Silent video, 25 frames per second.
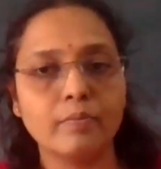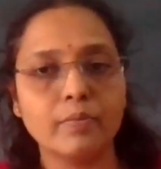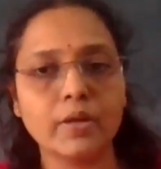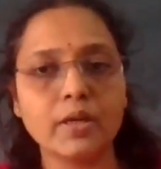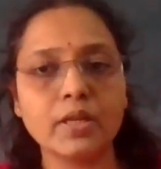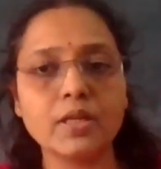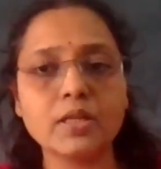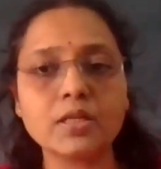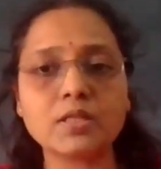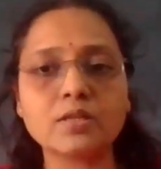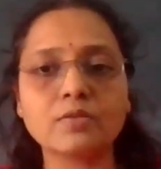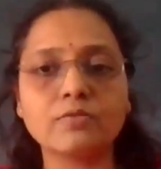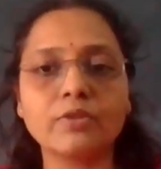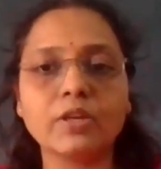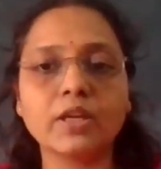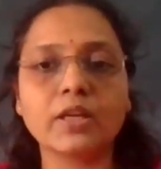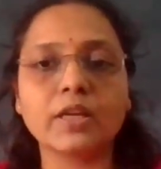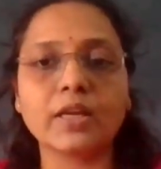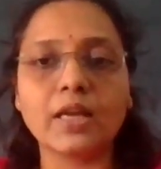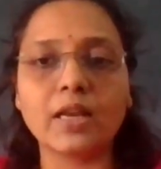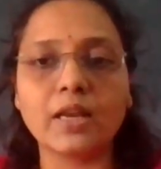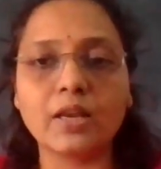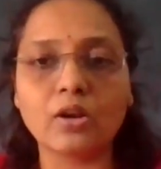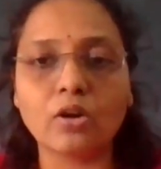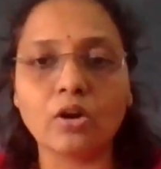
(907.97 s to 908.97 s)
Means we
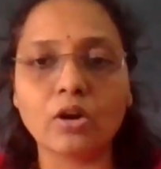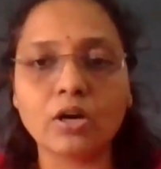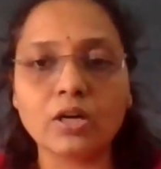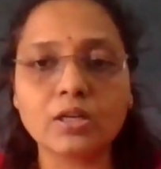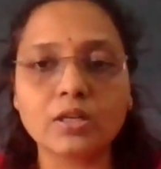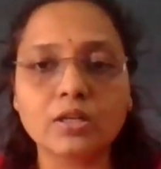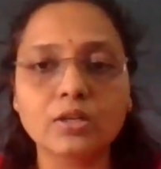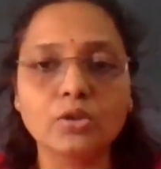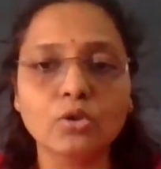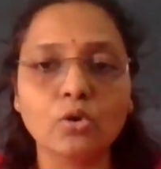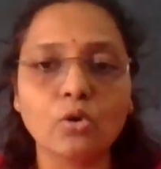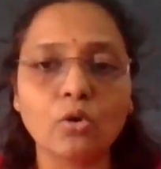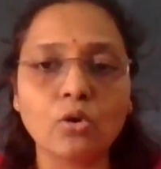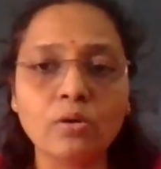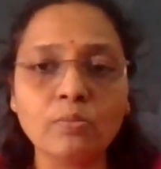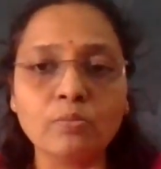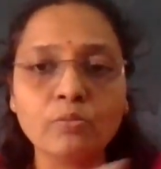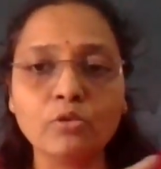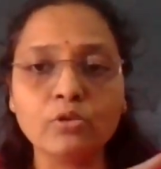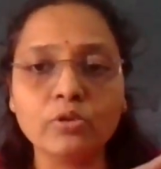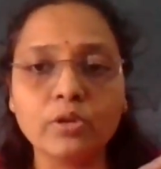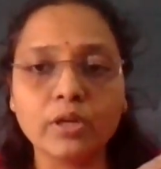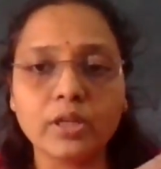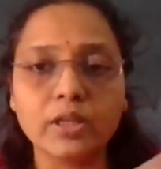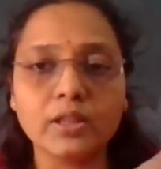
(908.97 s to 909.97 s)
cannot,
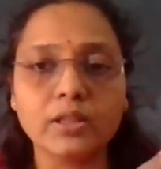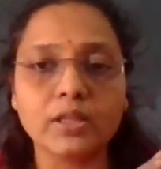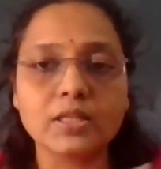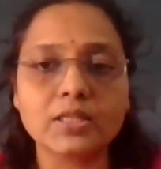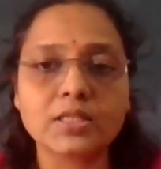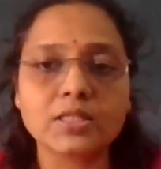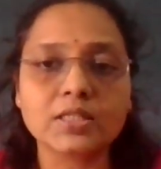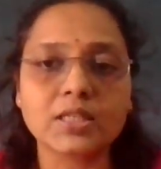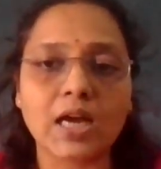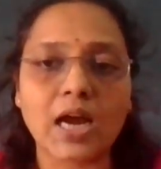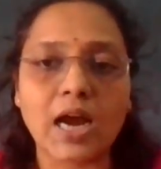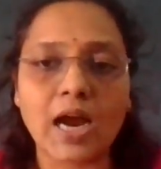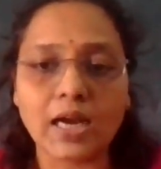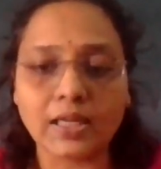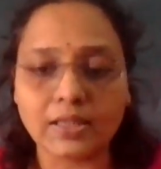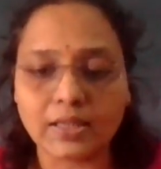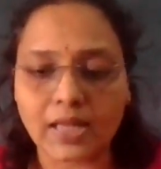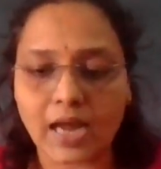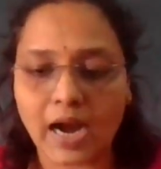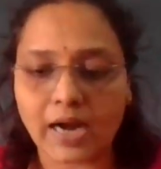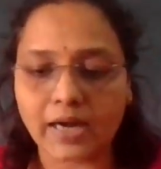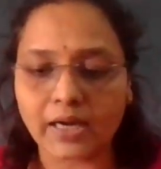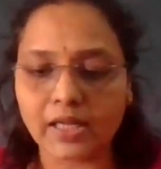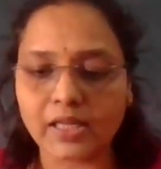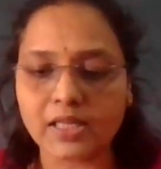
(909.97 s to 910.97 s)
no moon in the sky,
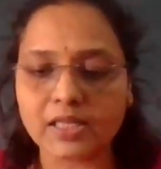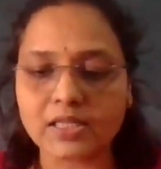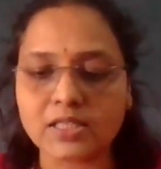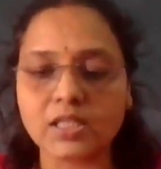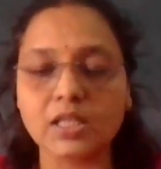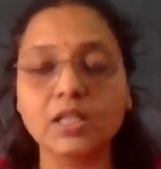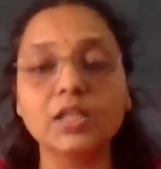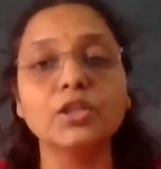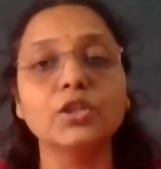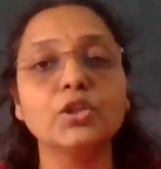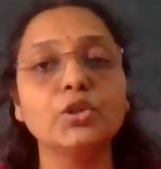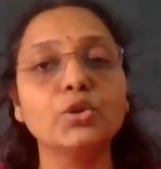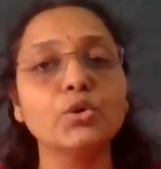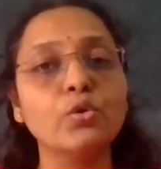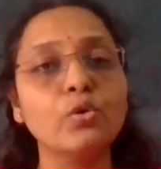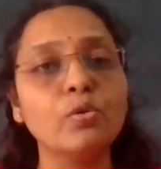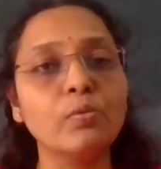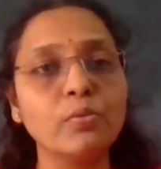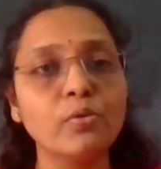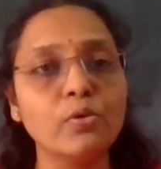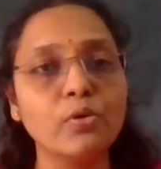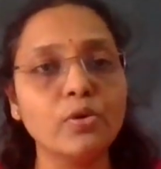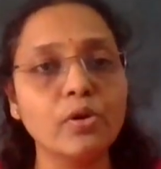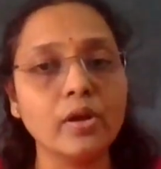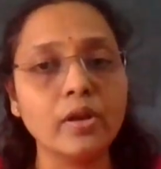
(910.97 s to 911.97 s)
that is the new
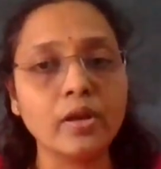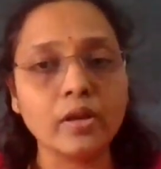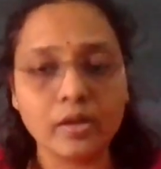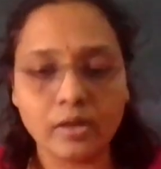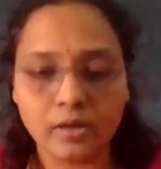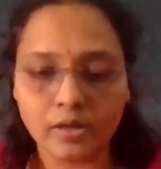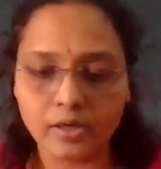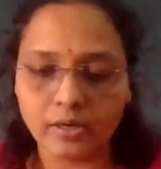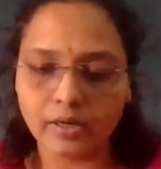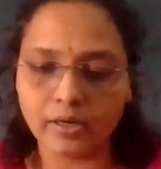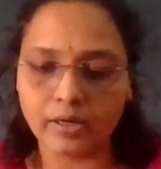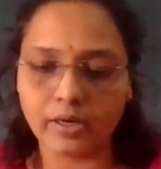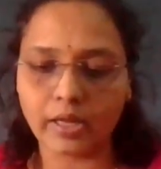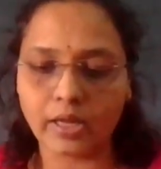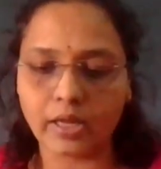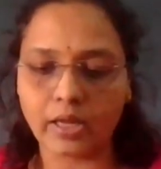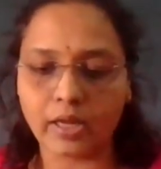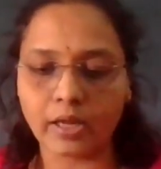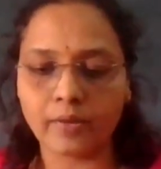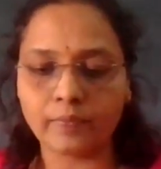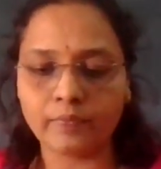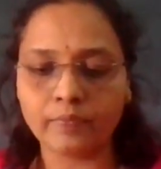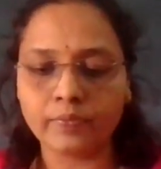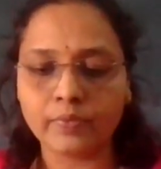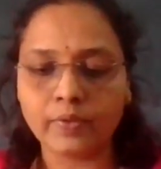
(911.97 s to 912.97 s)
moon
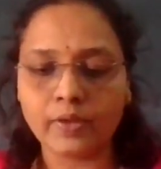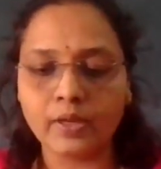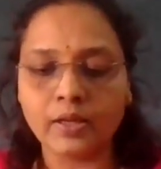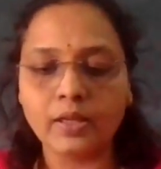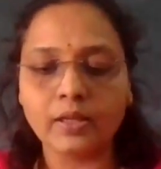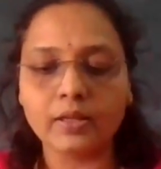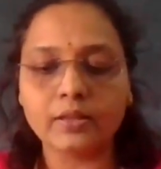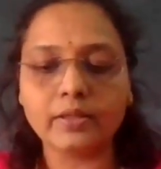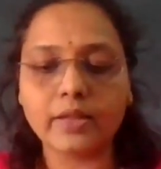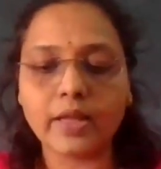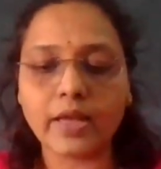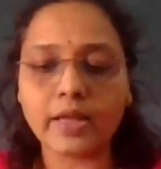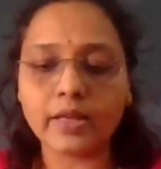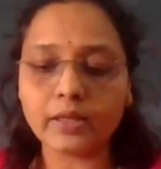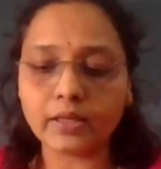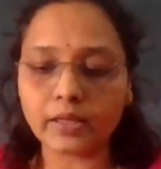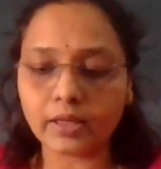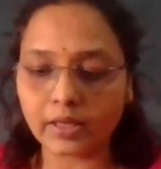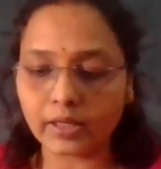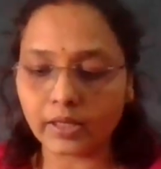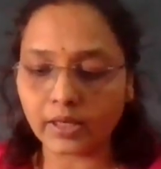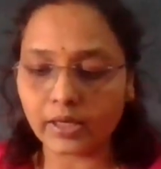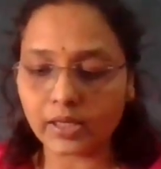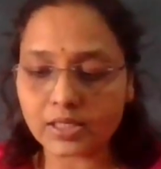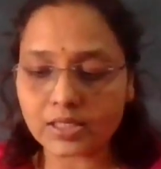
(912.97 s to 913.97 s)
day.
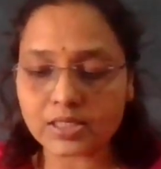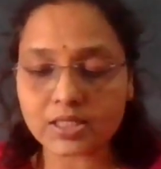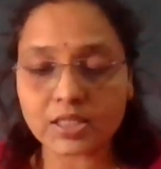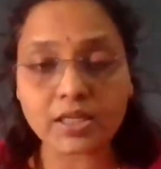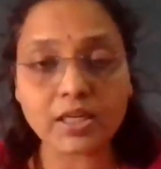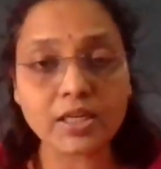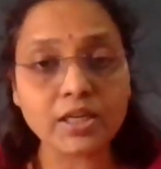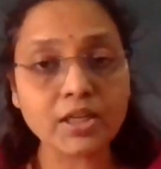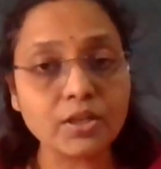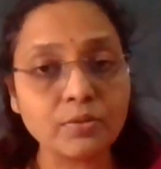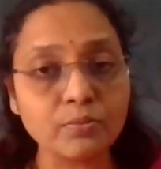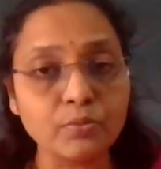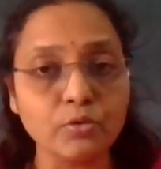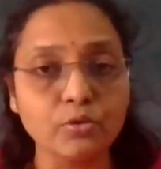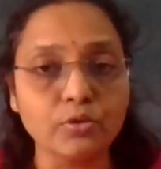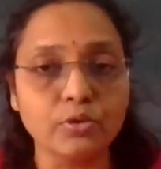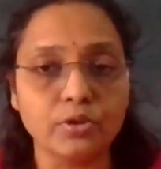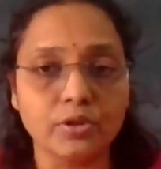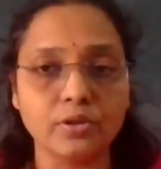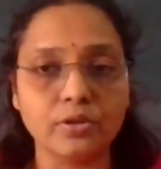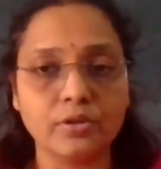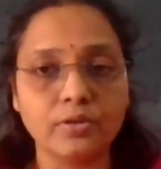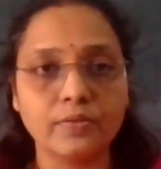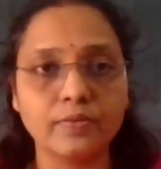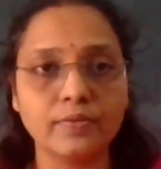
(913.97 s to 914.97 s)
Then crescent
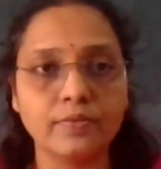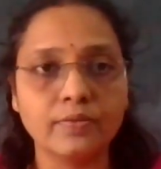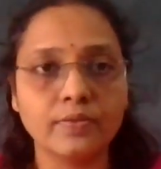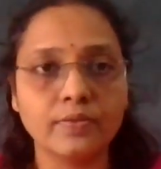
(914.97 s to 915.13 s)
moon.